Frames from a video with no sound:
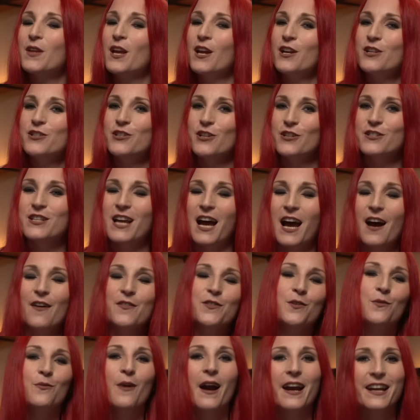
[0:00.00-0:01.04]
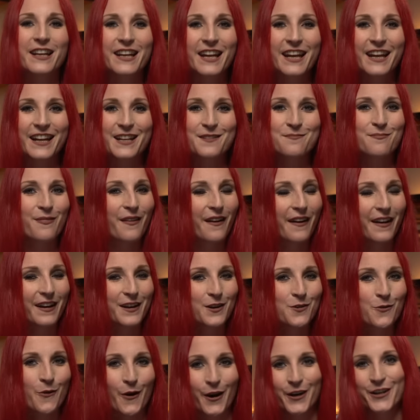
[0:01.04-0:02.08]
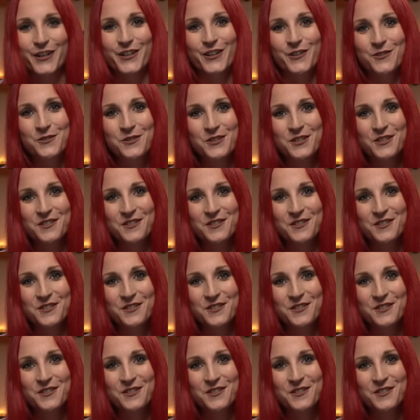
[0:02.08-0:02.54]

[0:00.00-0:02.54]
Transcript: Just have the right hand playing quarter note.